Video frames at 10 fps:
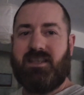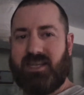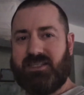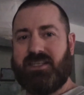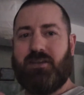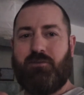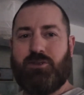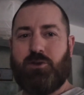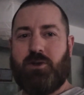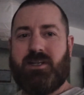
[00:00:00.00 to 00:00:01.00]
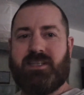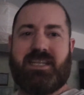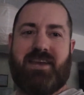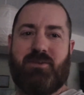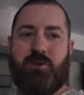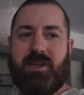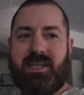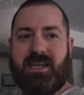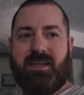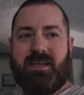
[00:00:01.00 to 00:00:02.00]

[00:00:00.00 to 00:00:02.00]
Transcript: Thanks again for joining us, and have a great day.